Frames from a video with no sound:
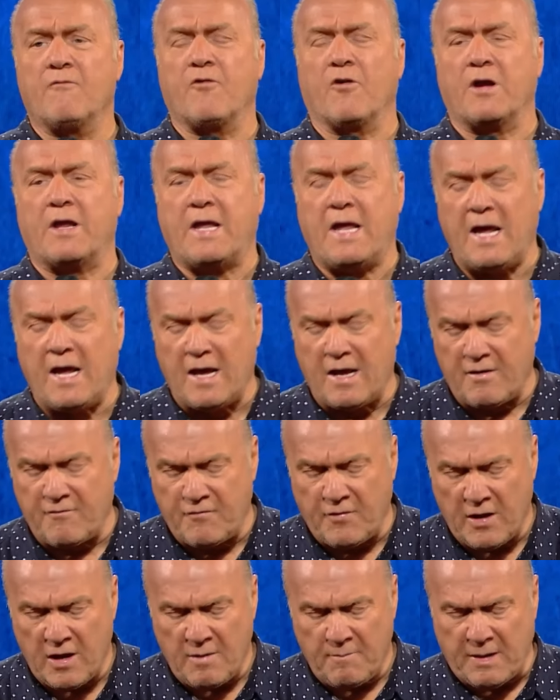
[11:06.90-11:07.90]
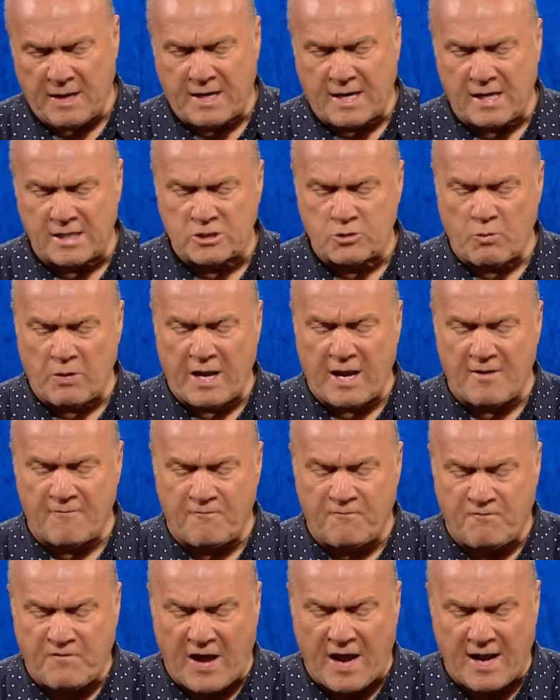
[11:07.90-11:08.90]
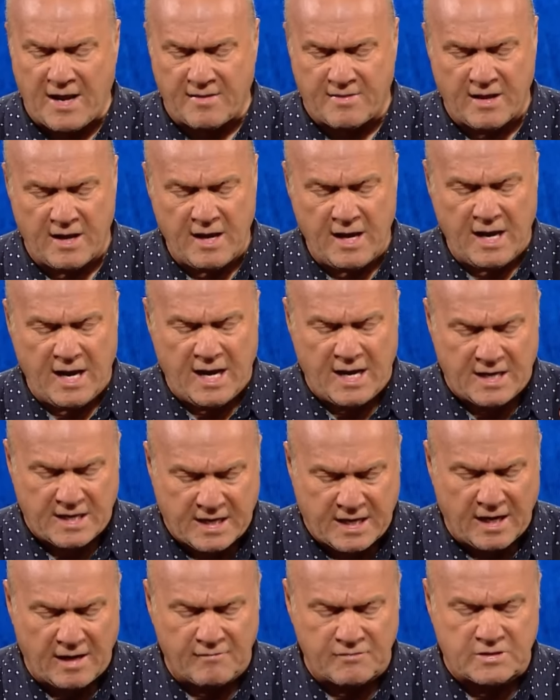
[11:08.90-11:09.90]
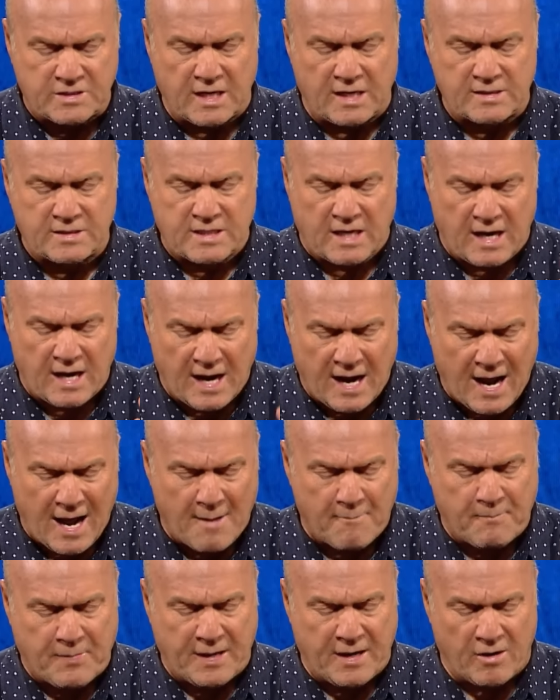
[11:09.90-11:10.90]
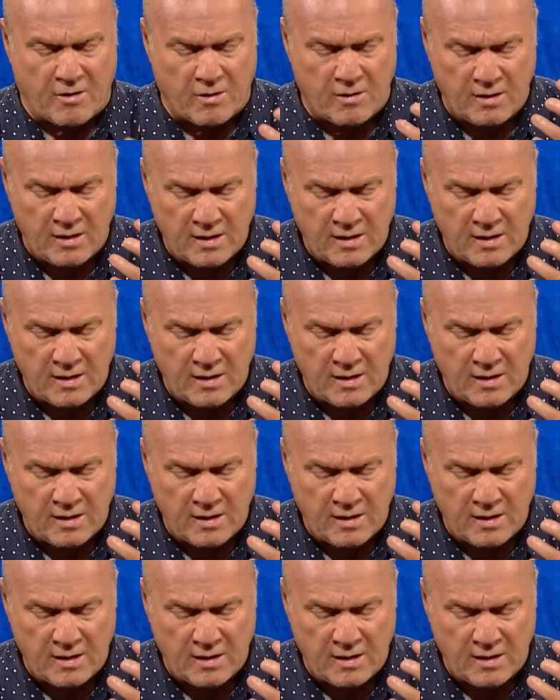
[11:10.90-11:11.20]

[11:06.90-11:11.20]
forgive, because we have faith, it gives us a happier